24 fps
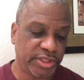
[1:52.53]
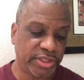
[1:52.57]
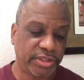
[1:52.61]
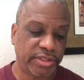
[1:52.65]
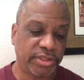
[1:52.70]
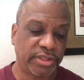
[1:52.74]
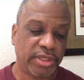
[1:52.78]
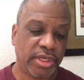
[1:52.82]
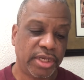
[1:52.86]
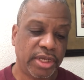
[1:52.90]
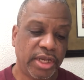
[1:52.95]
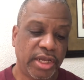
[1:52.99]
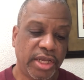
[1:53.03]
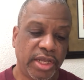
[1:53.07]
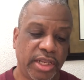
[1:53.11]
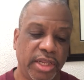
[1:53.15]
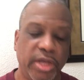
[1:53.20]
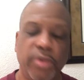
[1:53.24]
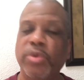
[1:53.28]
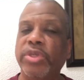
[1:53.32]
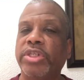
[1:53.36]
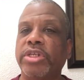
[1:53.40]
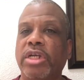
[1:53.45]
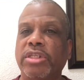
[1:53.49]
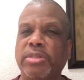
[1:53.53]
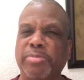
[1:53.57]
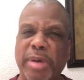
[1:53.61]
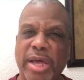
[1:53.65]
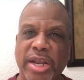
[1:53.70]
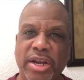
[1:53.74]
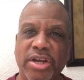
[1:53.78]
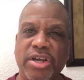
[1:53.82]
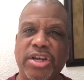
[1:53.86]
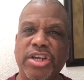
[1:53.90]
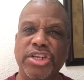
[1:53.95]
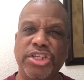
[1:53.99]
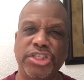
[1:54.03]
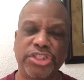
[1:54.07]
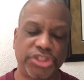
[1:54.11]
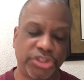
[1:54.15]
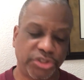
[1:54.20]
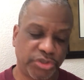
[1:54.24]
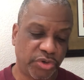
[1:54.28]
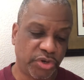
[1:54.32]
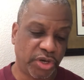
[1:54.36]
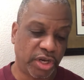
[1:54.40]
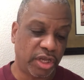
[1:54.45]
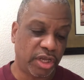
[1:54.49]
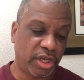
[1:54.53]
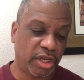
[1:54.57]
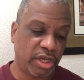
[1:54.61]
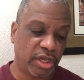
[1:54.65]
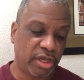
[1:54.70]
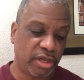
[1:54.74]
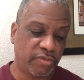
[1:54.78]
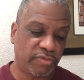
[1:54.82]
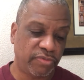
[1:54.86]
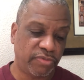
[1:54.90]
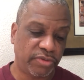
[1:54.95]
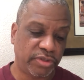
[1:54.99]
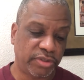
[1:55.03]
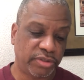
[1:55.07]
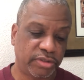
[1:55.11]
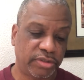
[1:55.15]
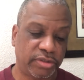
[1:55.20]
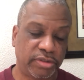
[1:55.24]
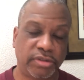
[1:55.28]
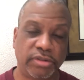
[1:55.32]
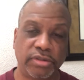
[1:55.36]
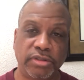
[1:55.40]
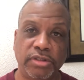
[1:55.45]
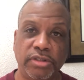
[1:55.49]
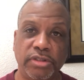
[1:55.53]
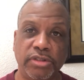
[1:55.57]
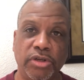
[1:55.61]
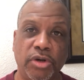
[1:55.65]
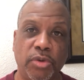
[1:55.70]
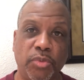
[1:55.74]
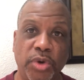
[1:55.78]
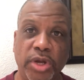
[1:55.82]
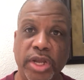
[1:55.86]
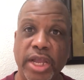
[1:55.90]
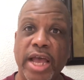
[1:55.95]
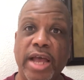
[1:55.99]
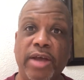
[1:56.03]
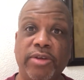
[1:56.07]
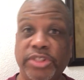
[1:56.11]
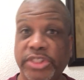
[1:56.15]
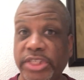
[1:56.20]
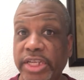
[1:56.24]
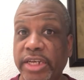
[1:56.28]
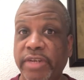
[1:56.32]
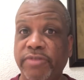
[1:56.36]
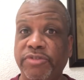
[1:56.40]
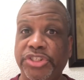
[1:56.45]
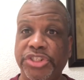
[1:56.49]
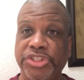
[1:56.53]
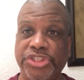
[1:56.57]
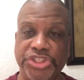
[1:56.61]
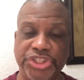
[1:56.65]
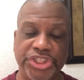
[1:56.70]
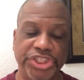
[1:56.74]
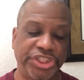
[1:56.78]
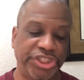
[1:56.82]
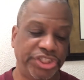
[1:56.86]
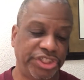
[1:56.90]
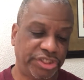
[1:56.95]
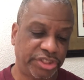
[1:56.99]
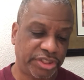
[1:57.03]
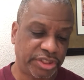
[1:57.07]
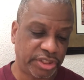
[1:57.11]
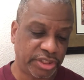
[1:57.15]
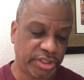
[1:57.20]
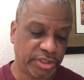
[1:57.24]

And then we talked about unconditional love, and, one guy was saying if she cheats.